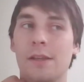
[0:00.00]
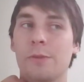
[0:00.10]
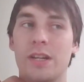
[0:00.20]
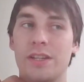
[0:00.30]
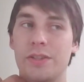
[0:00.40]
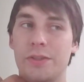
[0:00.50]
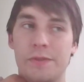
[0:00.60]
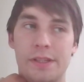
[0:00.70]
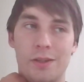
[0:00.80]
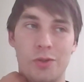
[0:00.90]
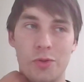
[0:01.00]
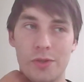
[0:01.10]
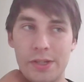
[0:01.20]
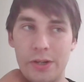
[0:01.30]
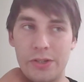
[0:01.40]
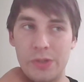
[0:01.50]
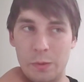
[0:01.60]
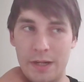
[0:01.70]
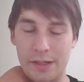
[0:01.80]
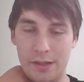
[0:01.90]
when you use Google search or
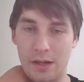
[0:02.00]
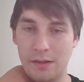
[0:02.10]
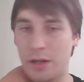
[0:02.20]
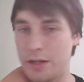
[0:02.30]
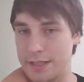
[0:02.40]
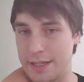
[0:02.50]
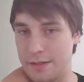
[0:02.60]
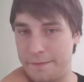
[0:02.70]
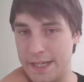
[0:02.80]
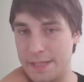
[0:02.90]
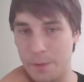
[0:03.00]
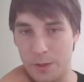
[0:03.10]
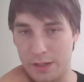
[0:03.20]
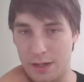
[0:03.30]
when you're logged into Facebook